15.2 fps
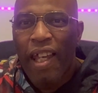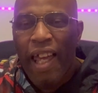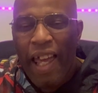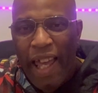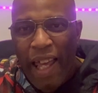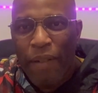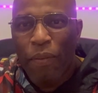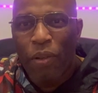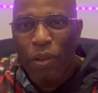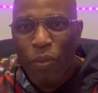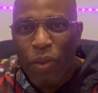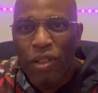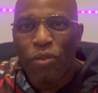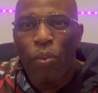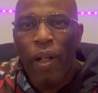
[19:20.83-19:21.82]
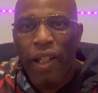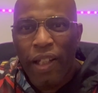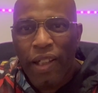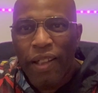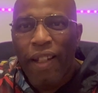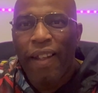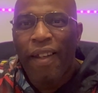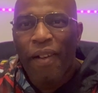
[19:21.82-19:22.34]
had was winning
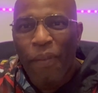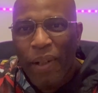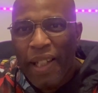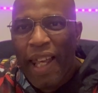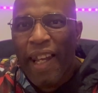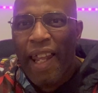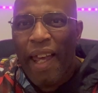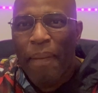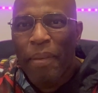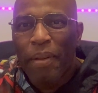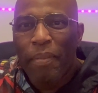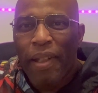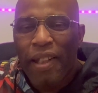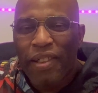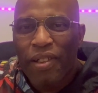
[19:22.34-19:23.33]
when that happened, man.